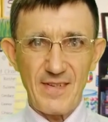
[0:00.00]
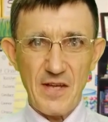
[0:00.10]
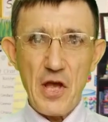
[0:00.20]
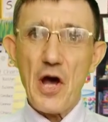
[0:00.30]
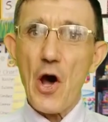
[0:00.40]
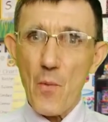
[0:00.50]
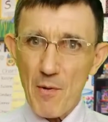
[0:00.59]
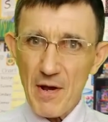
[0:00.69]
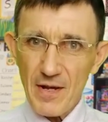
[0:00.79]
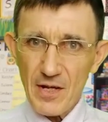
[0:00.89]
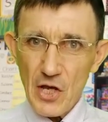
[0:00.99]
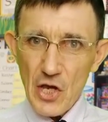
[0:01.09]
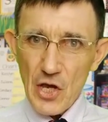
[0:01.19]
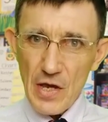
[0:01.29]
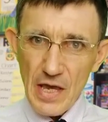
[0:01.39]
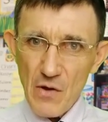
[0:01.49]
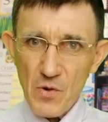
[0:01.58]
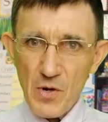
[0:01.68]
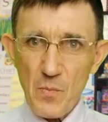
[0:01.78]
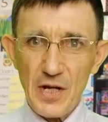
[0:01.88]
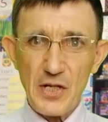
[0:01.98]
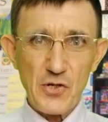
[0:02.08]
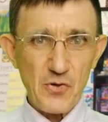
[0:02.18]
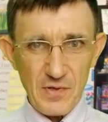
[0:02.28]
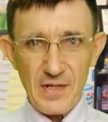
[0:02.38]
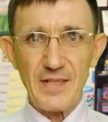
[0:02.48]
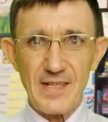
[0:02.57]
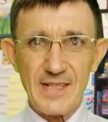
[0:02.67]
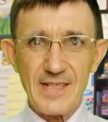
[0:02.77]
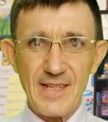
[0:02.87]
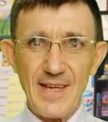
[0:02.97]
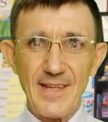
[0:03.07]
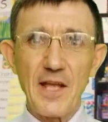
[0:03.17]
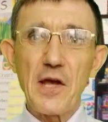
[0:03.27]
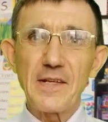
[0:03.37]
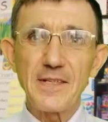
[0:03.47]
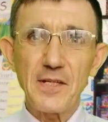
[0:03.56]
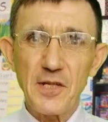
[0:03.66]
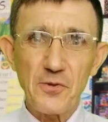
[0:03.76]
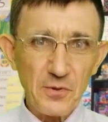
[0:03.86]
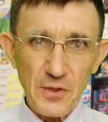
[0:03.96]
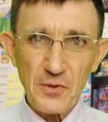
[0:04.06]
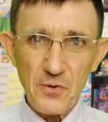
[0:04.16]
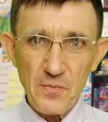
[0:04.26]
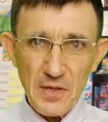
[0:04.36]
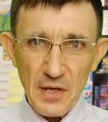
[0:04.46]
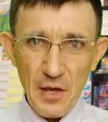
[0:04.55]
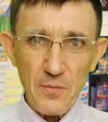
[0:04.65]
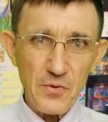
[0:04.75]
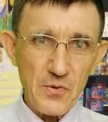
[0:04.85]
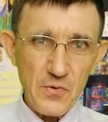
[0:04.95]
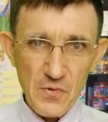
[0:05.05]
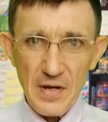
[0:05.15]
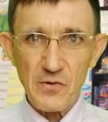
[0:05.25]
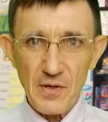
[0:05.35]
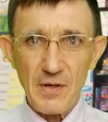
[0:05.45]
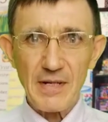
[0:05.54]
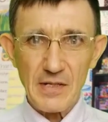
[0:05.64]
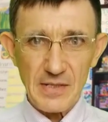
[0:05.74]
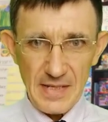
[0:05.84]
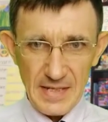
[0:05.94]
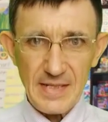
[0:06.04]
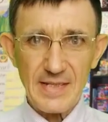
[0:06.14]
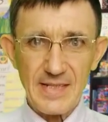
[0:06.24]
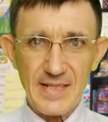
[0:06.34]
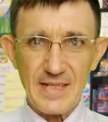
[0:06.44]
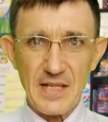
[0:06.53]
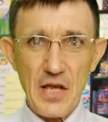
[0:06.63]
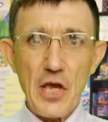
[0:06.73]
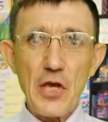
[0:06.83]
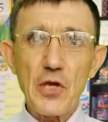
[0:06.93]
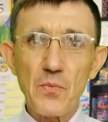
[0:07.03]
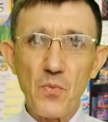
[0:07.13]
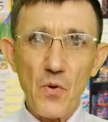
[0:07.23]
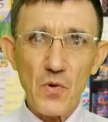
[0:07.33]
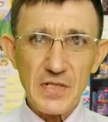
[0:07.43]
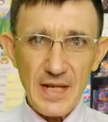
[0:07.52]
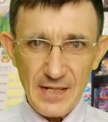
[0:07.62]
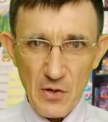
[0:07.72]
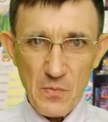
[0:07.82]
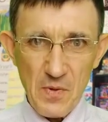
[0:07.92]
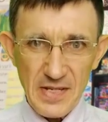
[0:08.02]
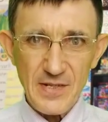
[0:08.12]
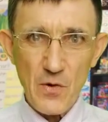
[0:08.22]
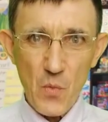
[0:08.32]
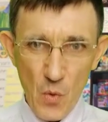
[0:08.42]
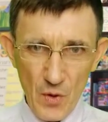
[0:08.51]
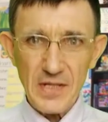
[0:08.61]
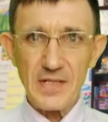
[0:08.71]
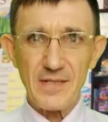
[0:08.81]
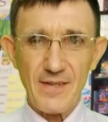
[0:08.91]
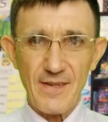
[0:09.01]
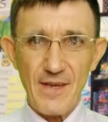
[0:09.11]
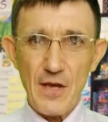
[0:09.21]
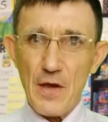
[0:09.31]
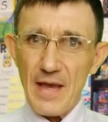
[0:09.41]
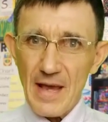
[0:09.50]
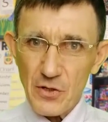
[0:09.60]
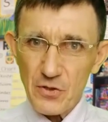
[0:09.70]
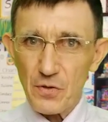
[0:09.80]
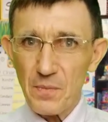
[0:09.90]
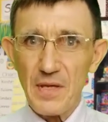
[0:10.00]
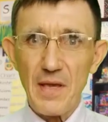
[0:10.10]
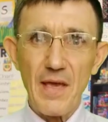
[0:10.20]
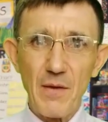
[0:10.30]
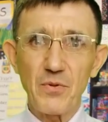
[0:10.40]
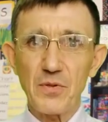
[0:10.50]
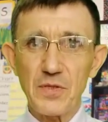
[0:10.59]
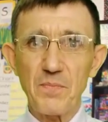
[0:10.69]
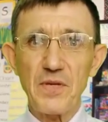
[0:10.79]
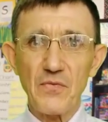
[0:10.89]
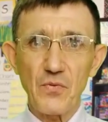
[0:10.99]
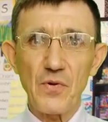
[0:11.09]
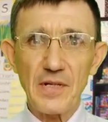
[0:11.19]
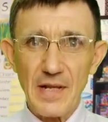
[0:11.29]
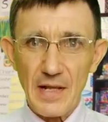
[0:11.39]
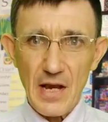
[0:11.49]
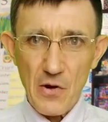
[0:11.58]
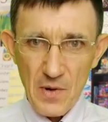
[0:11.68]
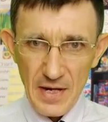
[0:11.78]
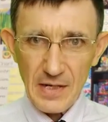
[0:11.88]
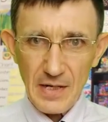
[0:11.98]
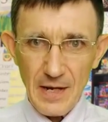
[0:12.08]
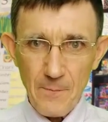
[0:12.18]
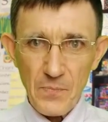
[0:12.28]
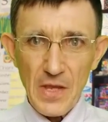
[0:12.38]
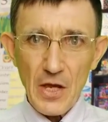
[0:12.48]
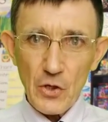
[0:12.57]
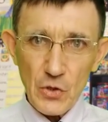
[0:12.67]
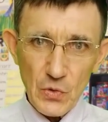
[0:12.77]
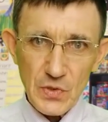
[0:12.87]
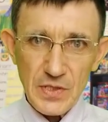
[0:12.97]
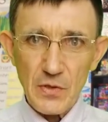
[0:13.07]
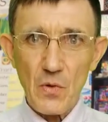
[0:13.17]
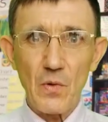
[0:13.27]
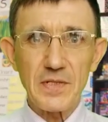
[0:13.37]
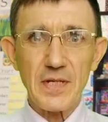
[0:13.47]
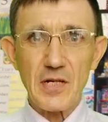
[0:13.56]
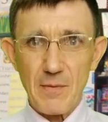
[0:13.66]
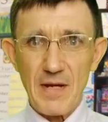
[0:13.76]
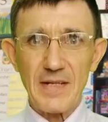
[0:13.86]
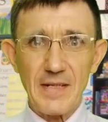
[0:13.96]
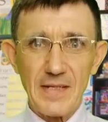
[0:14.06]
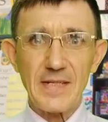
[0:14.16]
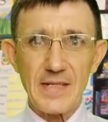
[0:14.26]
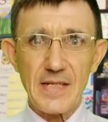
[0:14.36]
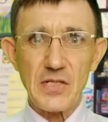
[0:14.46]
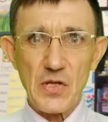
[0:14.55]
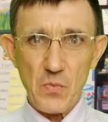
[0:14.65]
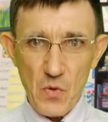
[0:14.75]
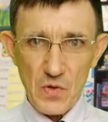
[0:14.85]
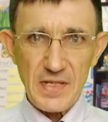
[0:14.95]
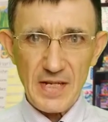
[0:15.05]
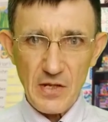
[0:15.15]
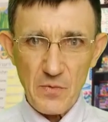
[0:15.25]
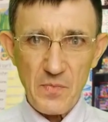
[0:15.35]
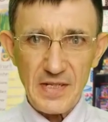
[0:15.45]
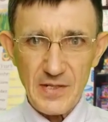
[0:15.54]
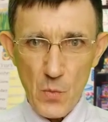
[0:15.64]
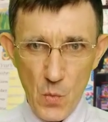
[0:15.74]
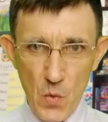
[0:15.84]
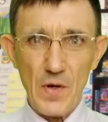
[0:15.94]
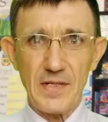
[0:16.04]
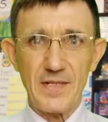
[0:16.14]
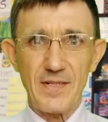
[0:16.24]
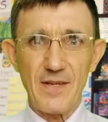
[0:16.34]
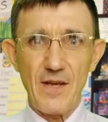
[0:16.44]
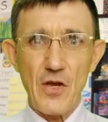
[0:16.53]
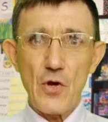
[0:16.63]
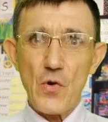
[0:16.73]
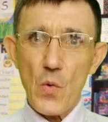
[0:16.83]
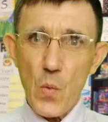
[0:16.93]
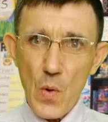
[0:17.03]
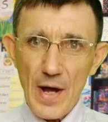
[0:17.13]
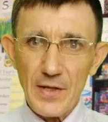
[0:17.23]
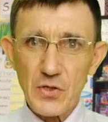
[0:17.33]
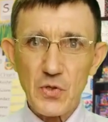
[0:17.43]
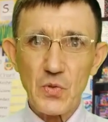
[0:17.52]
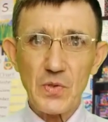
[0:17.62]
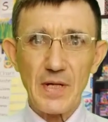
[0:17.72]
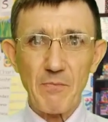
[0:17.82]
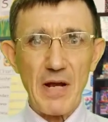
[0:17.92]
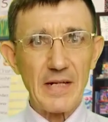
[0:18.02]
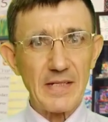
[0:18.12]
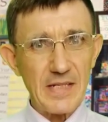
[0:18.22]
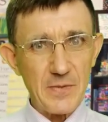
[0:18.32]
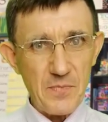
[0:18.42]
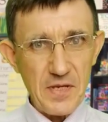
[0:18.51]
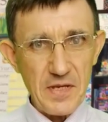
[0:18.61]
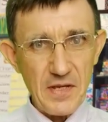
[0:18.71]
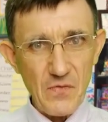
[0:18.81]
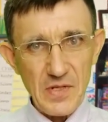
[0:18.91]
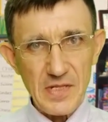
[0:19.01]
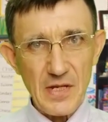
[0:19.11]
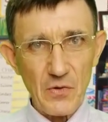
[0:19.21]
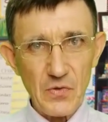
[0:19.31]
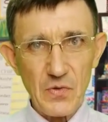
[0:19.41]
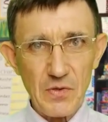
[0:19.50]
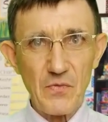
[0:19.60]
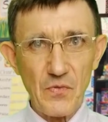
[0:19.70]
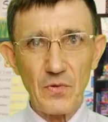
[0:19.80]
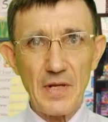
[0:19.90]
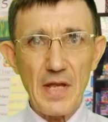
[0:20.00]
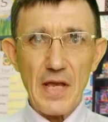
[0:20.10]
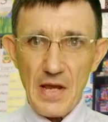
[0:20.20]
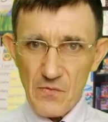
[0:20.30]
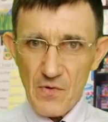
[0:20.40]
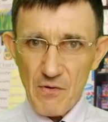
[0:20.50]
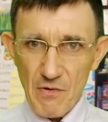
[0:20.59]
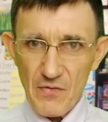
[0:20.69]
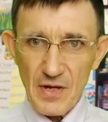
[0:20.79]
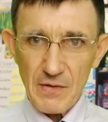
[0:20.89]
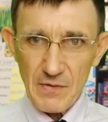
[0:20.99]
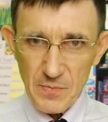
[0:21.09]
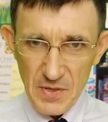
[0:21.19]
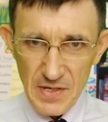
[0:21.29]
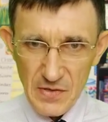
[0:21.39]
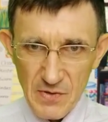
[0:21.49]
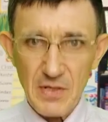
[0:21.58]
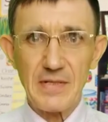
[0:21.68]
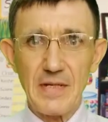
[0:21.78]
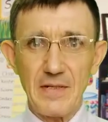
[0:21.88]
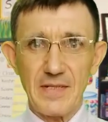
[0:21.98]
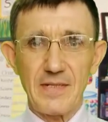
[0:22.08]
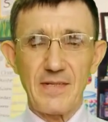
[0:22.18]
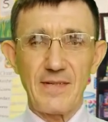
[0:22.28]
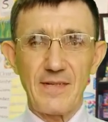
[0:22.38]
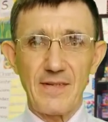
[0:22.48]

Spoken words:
However, Everybody should understand that in order to be able to make correct English sentences in both active and passive voice, and to be able to speak fluently and correctly using all the grammar tenses in both active and passive voice, one should practice speaking with our beautiful and very effective speaking simulators: